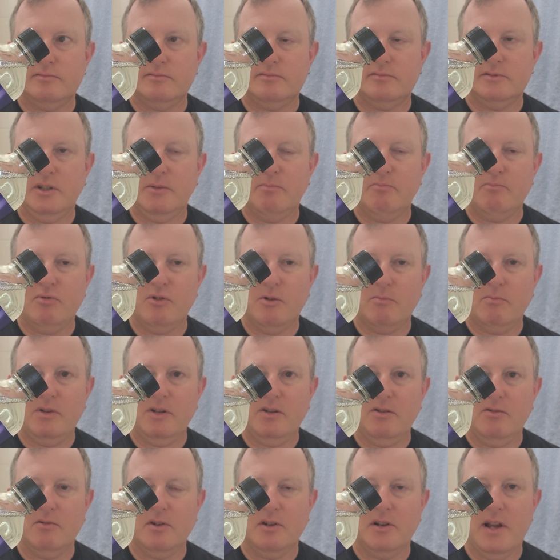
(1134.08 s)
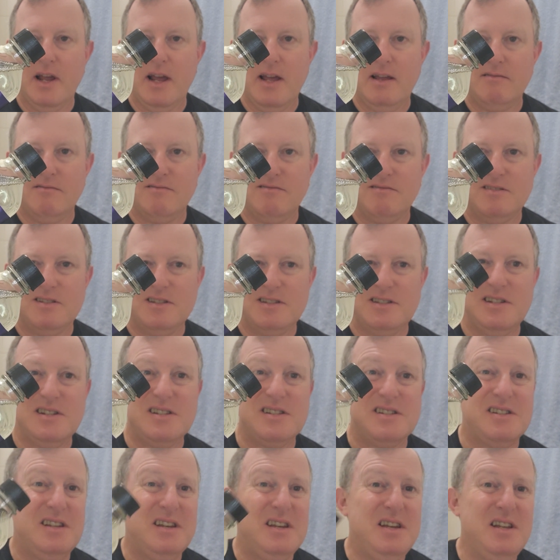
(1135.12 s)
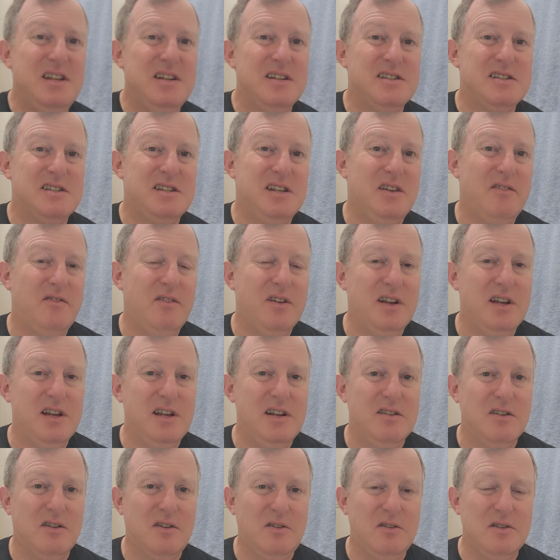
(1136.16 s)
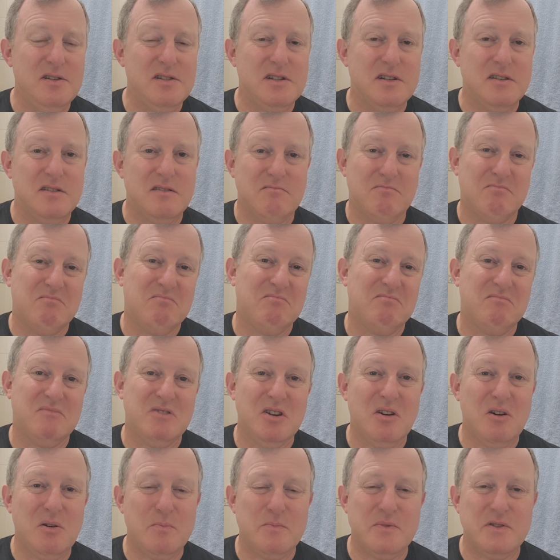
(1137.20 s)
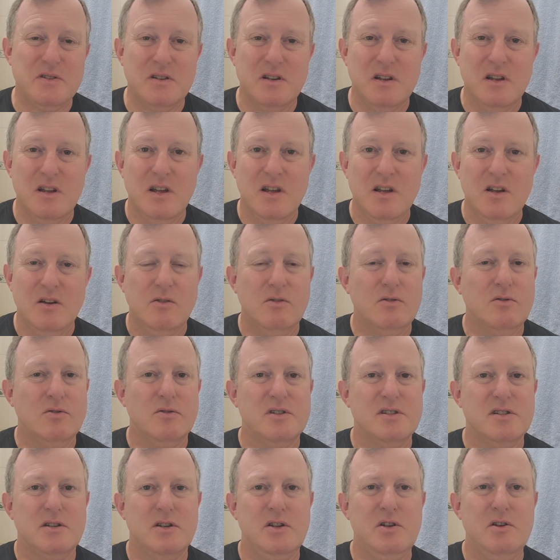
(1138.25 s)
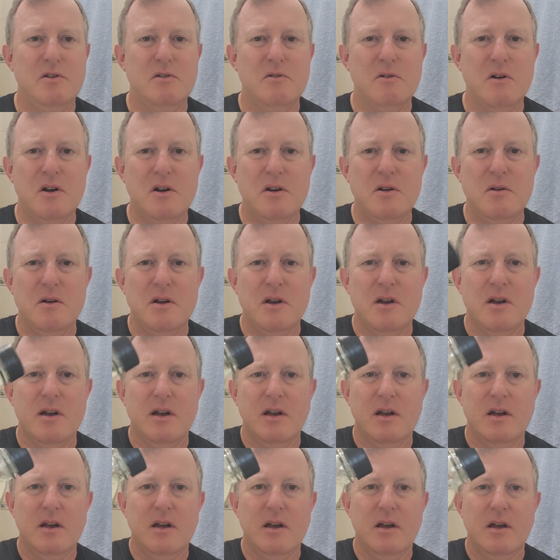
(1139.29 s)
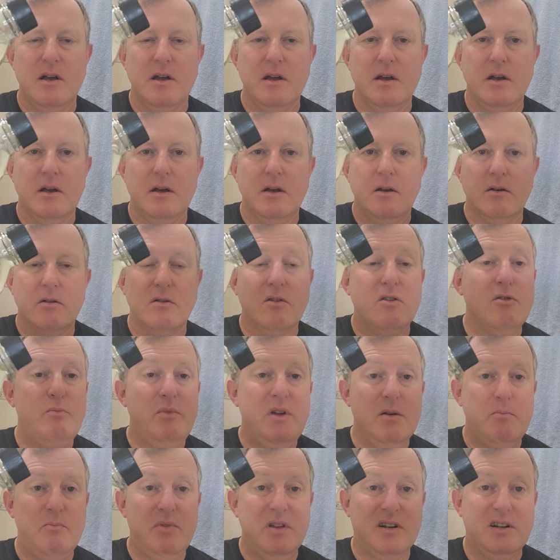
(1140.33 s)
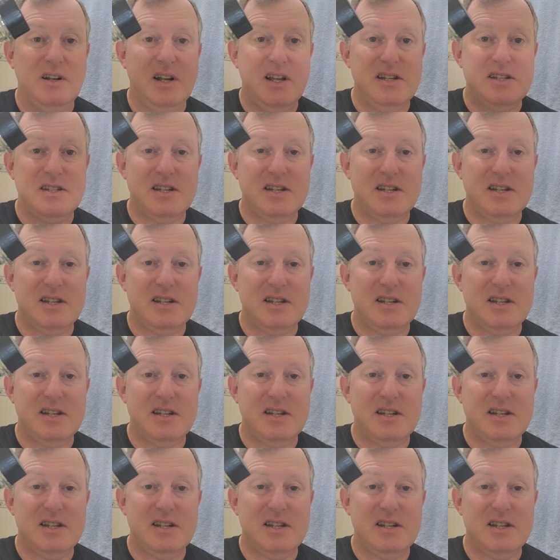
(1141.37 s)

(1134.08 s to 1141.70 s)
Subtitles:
you're probably looking at $16 to $17 tops, or euro. Could be a bit less